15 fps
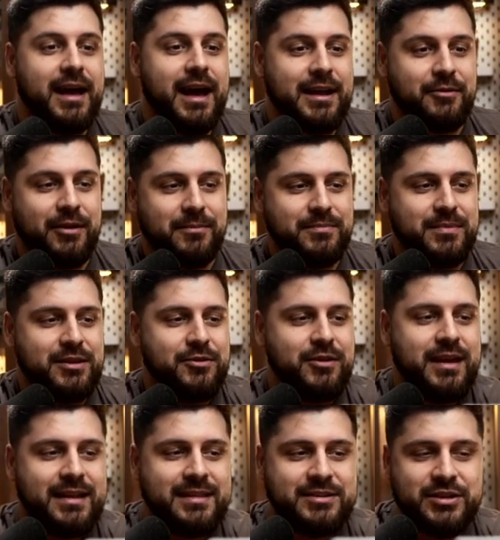anyway you
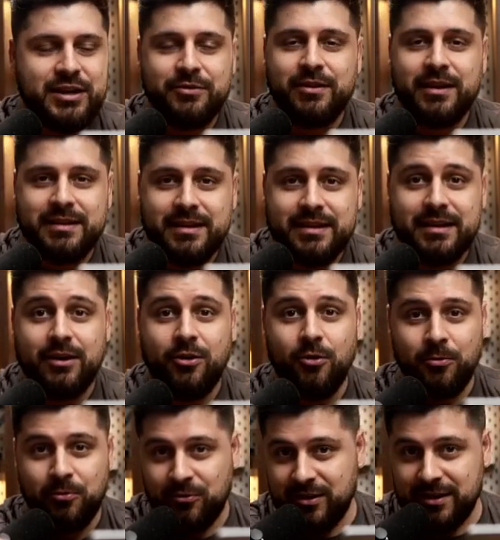get the general idea.
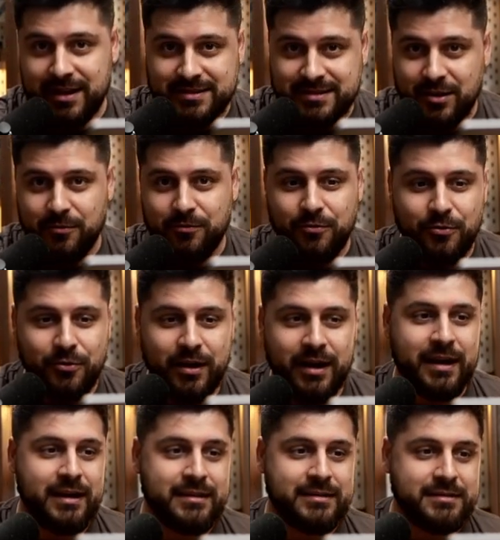Hopefully that's helpful
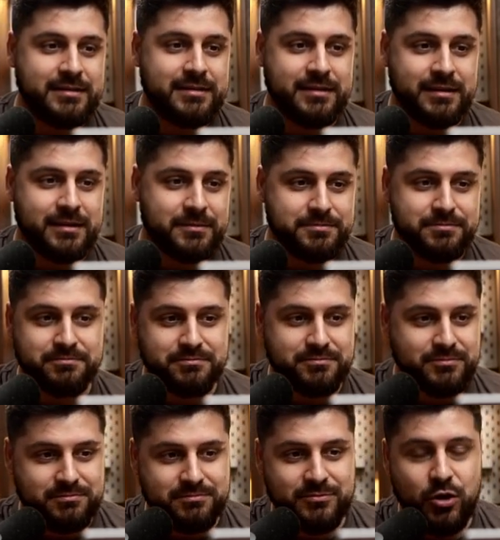and uh,
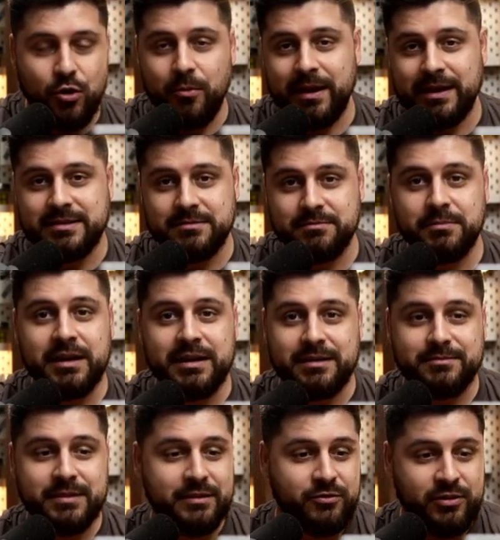go make some
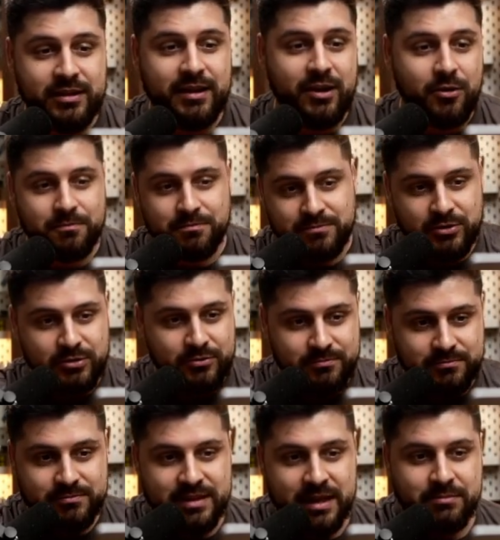money. And if you need help, you
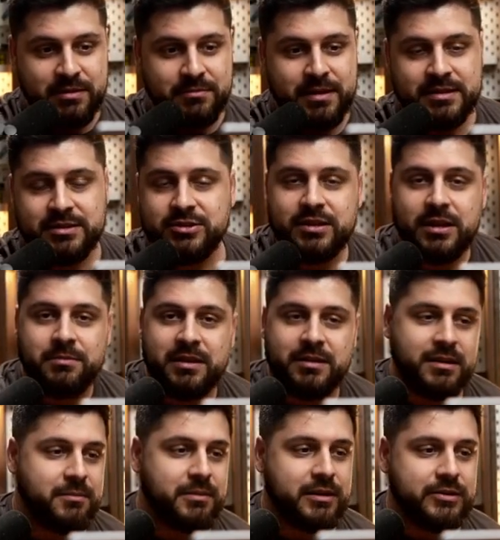know, send me a message, send me
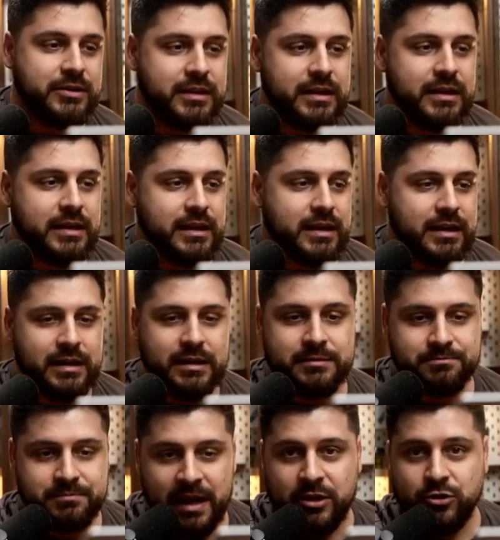an email.
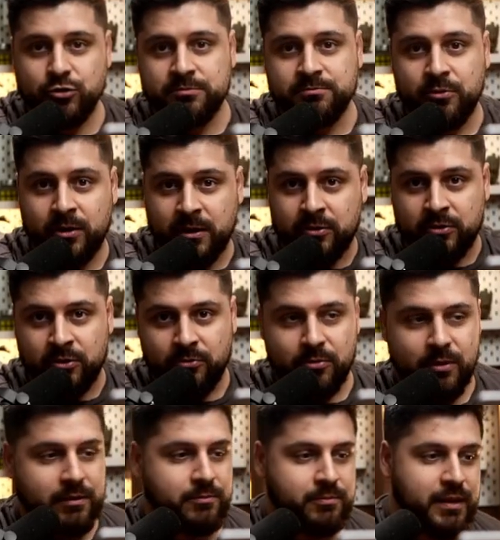Uh, hey, Jordan Parker on
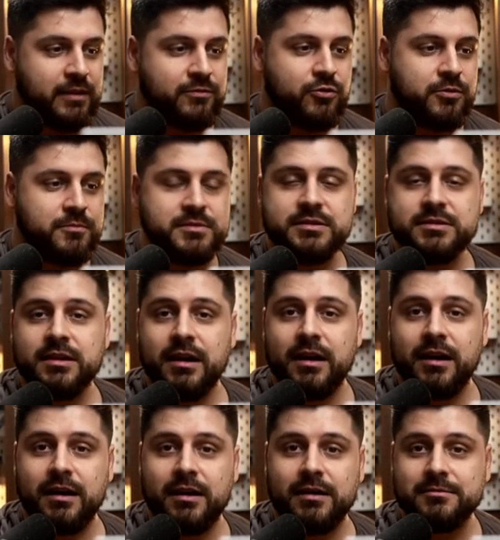all platforms.
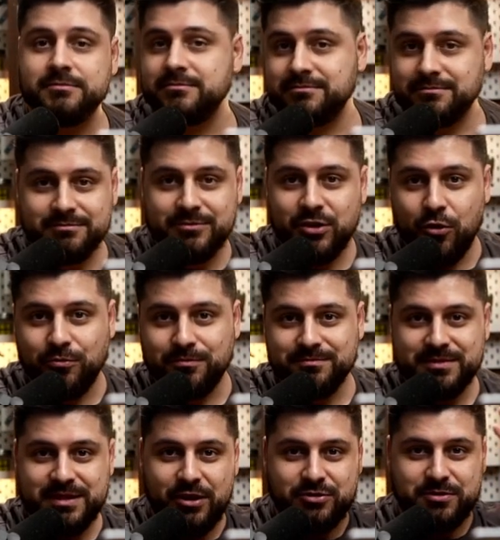Um, cool.
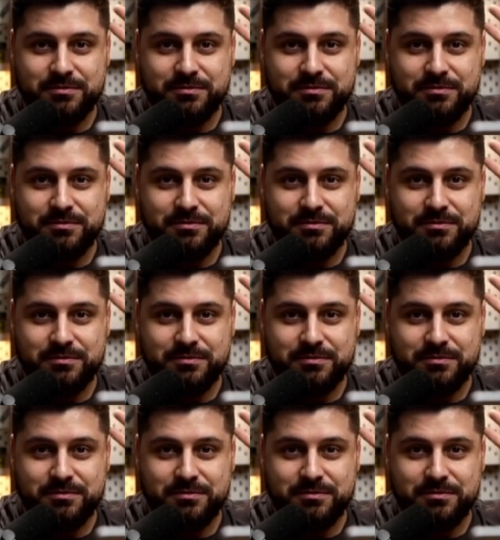Stay